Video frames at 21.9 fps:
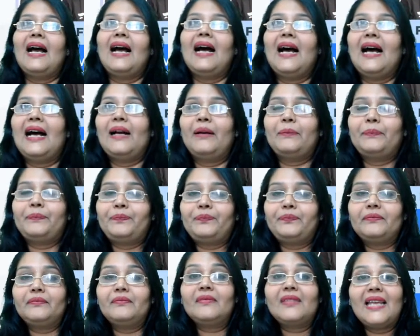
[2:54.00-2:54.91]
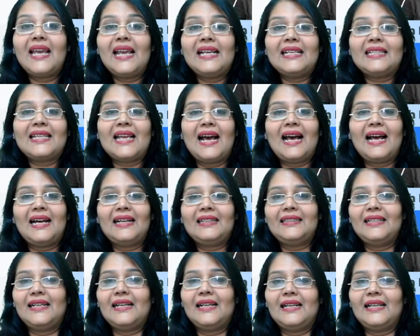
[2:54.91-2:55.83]
Uh, these are
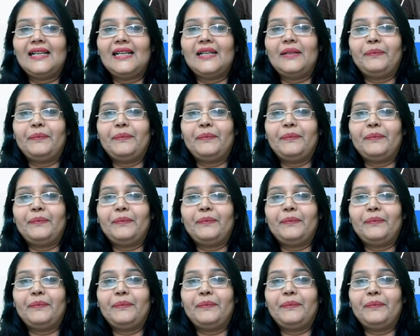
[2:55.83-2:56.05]
the